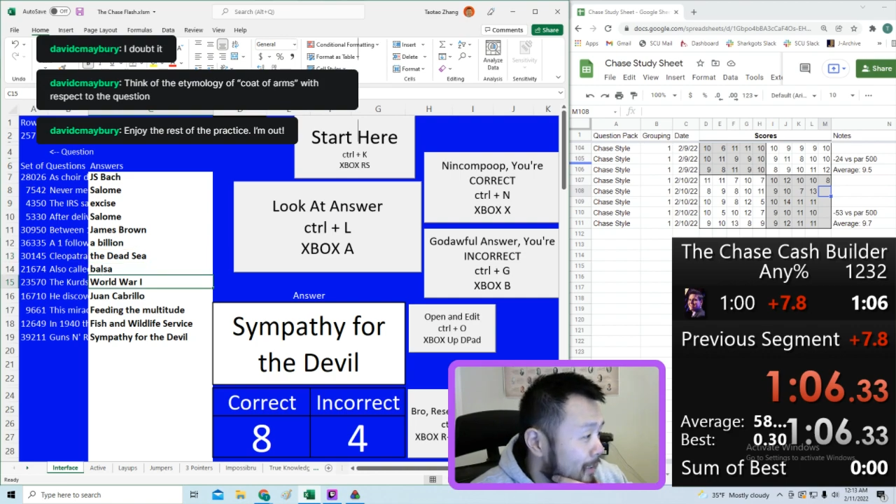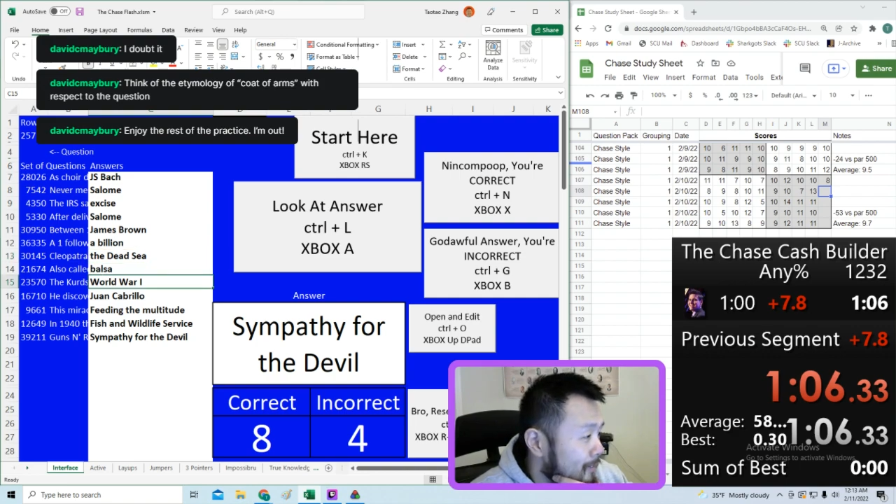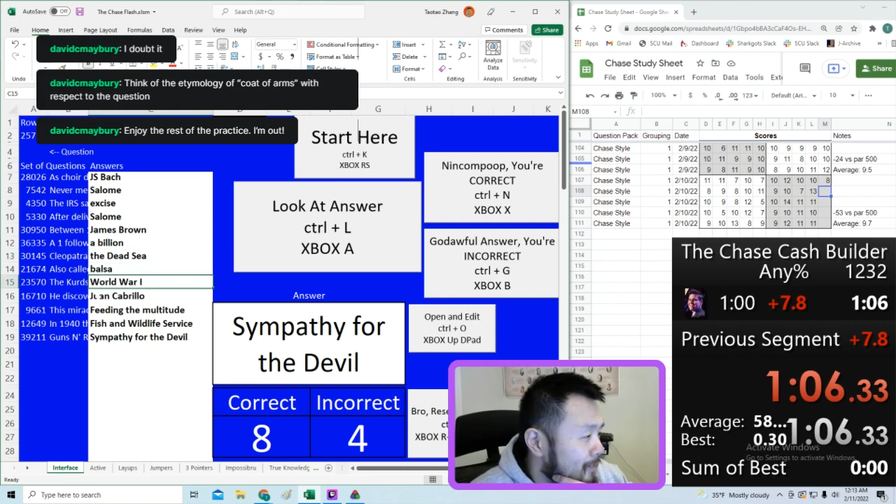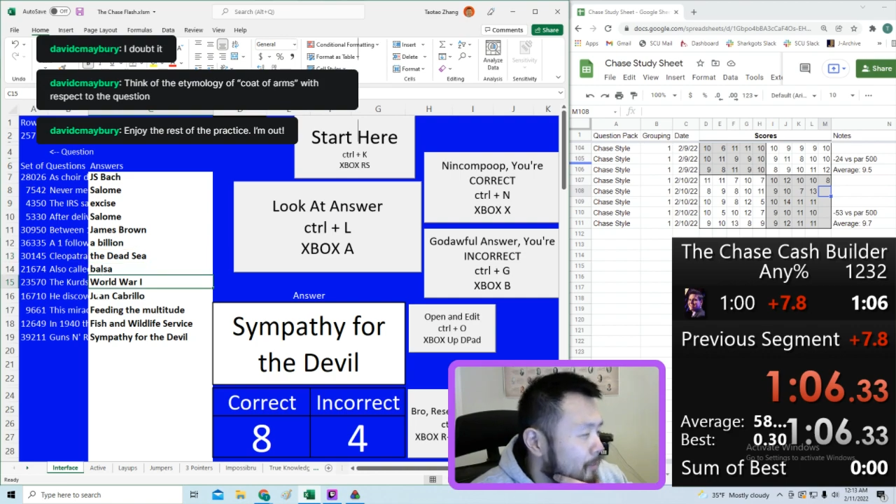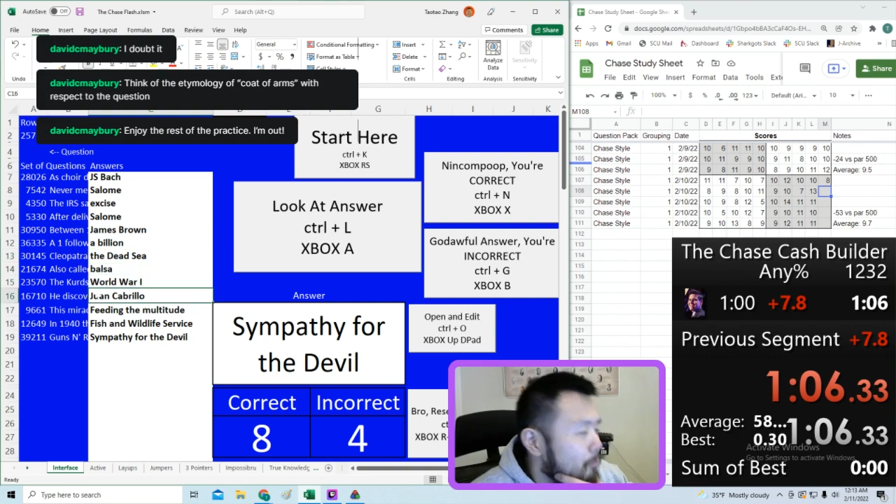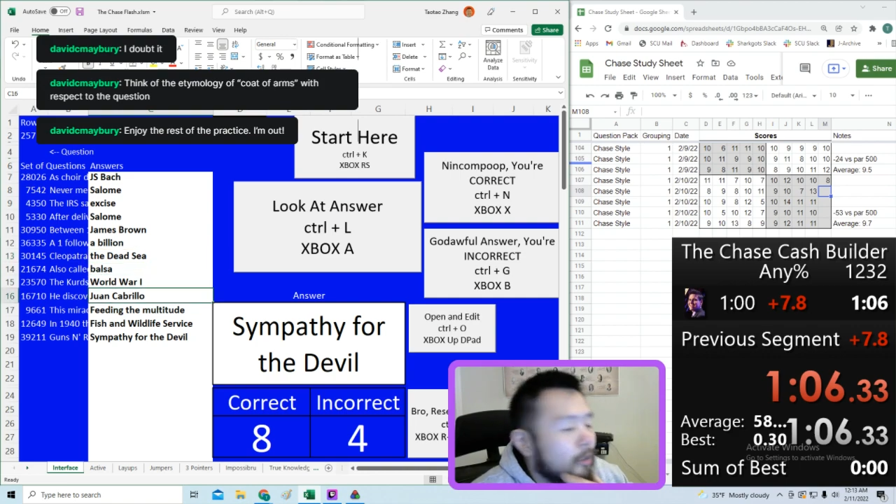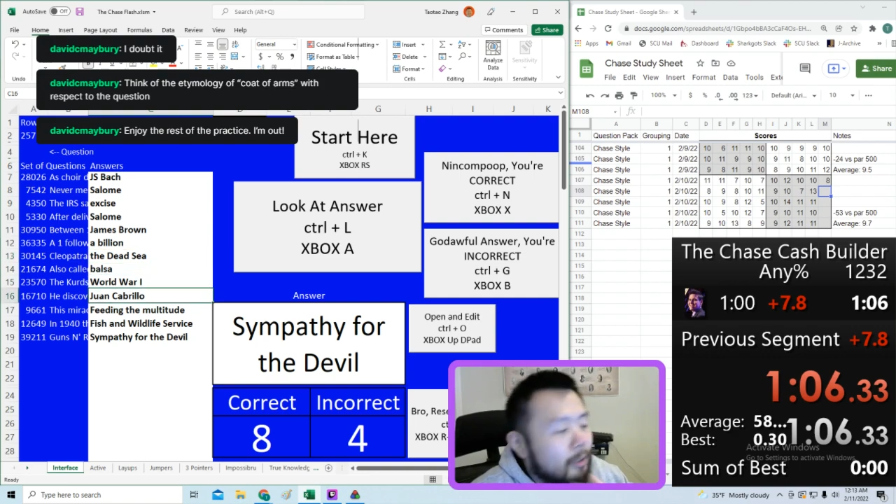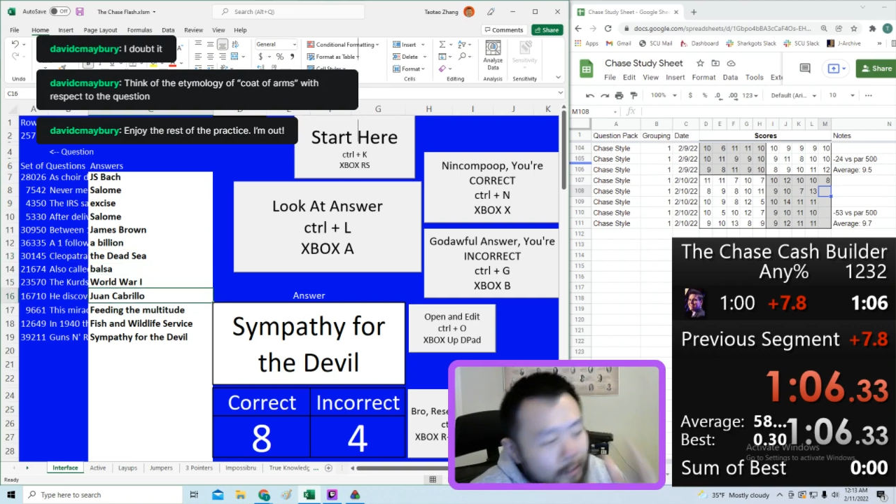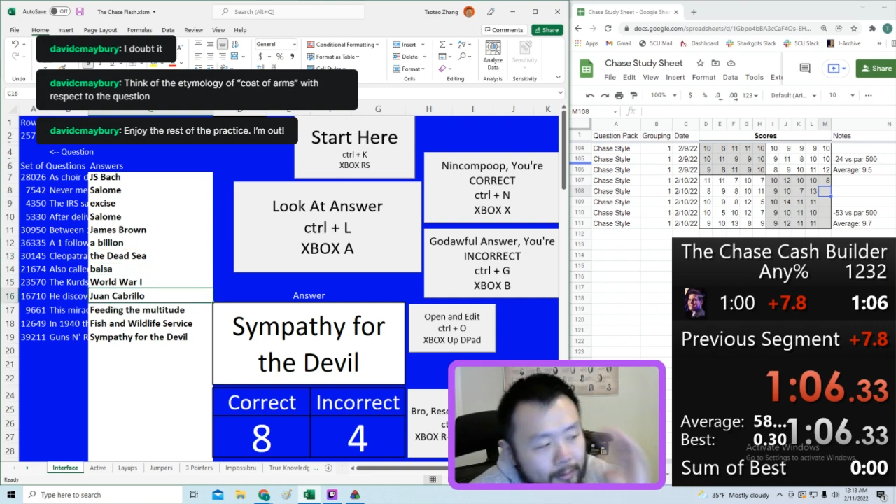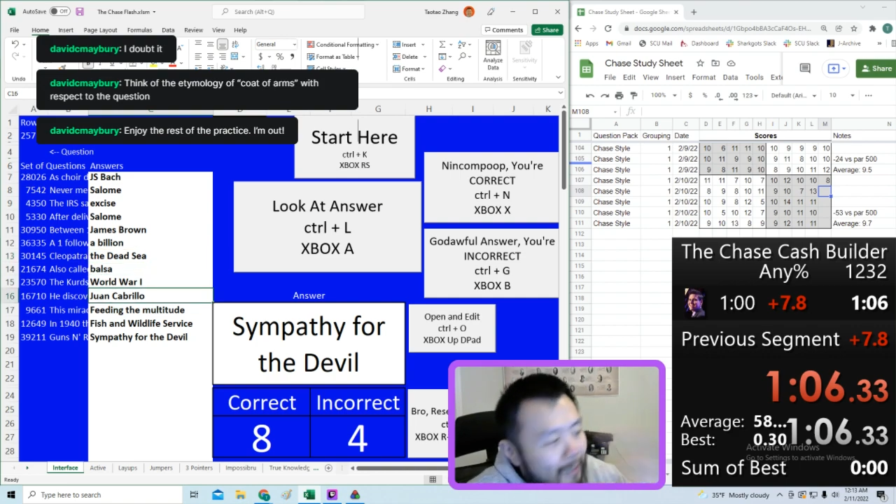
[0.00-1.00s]

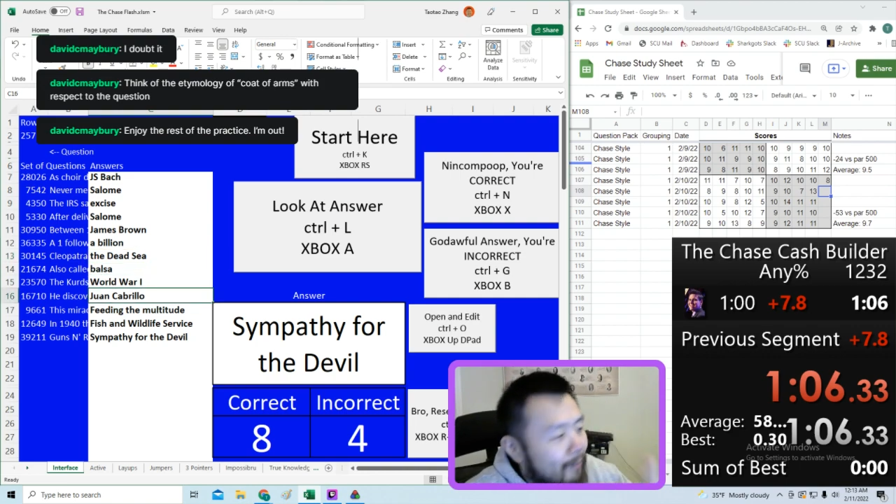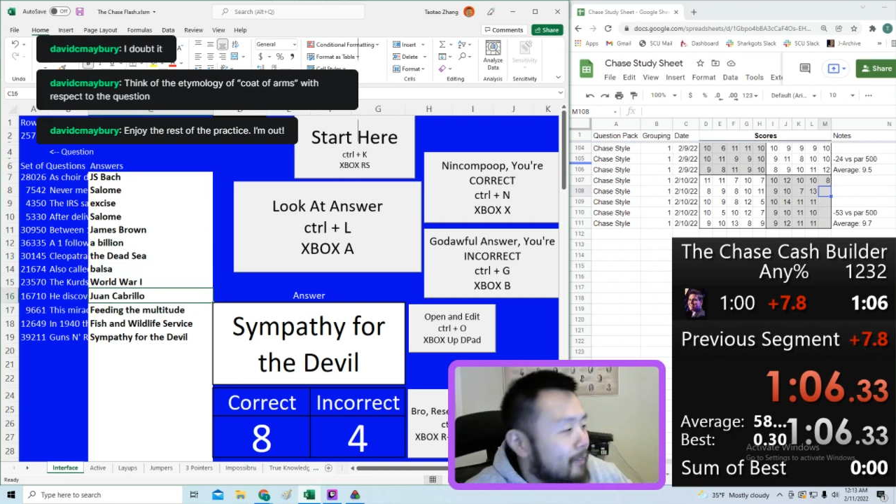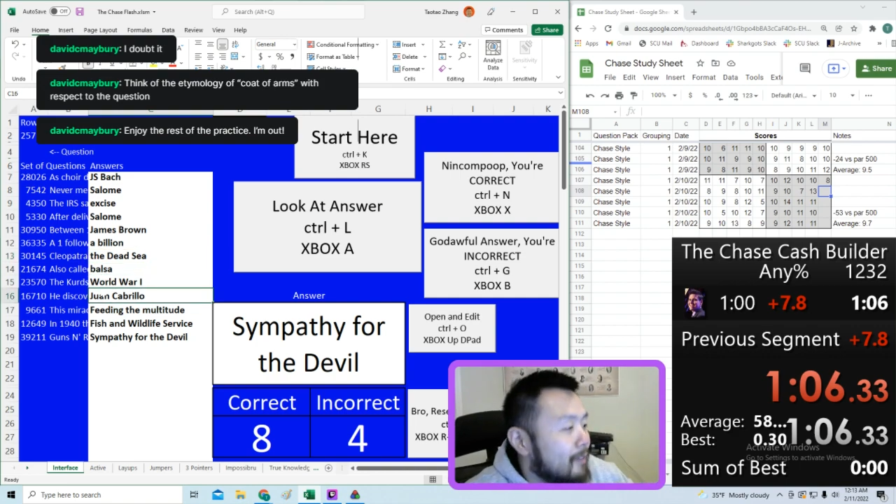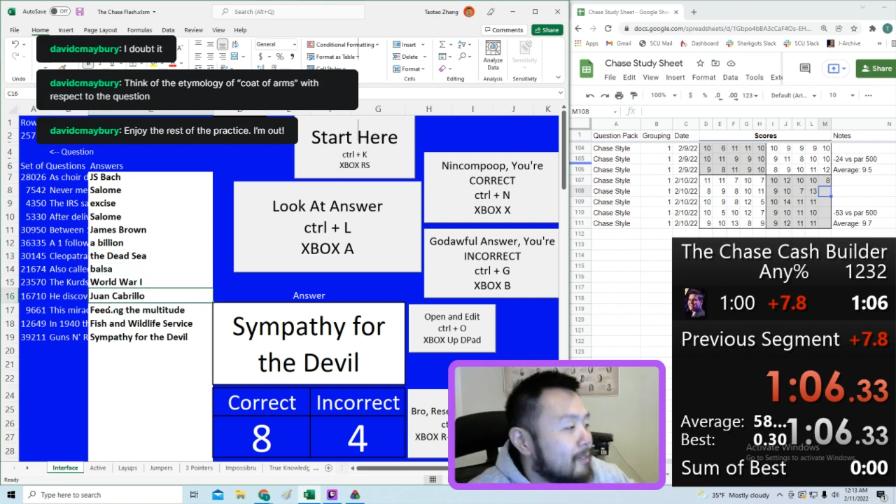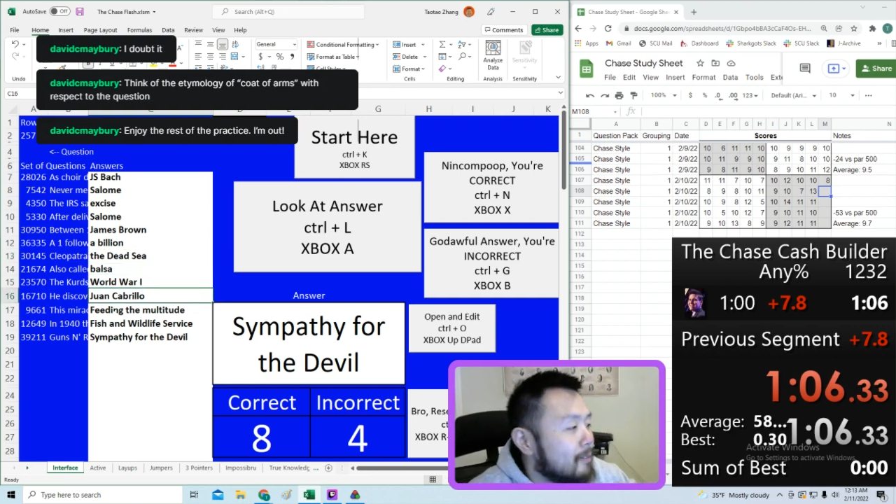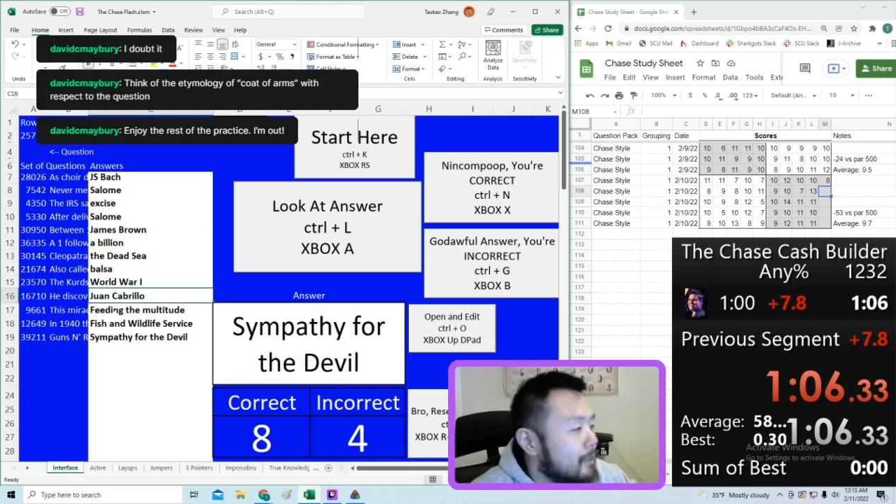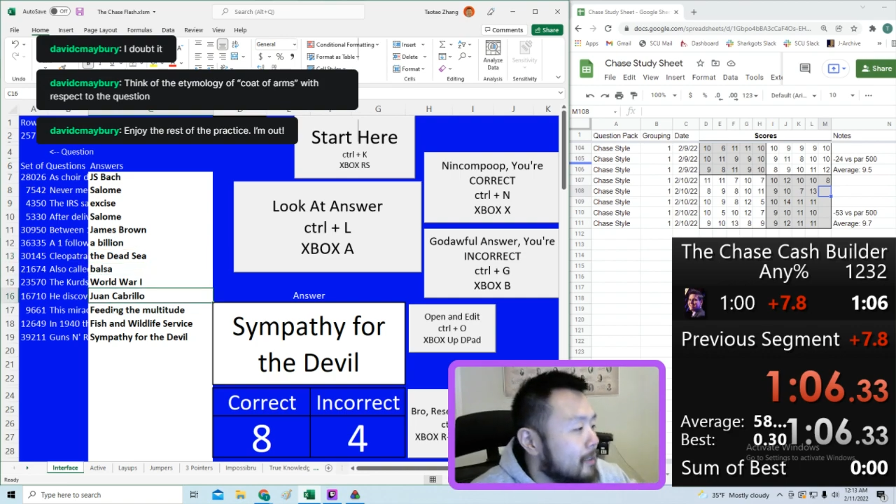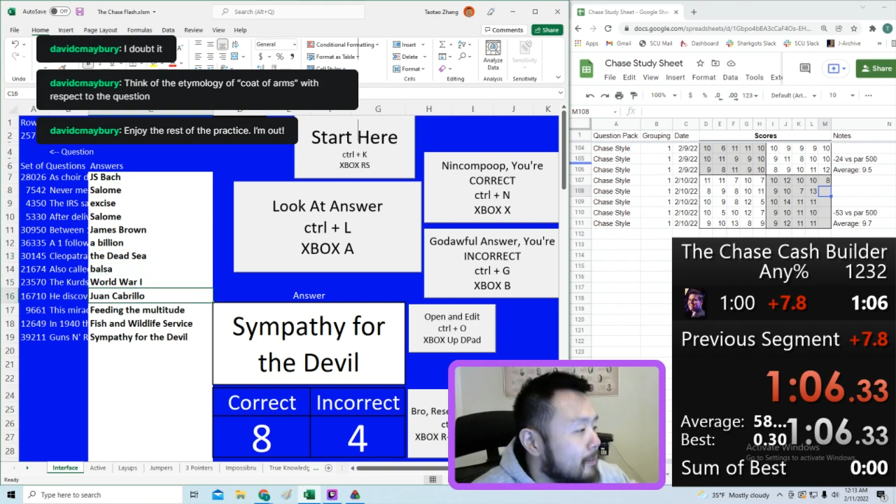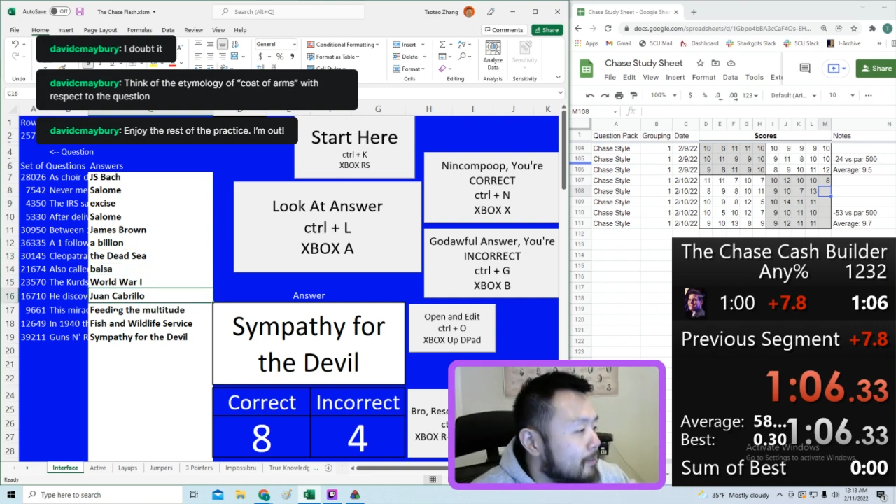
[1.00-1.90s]
Cabrillo, obviously.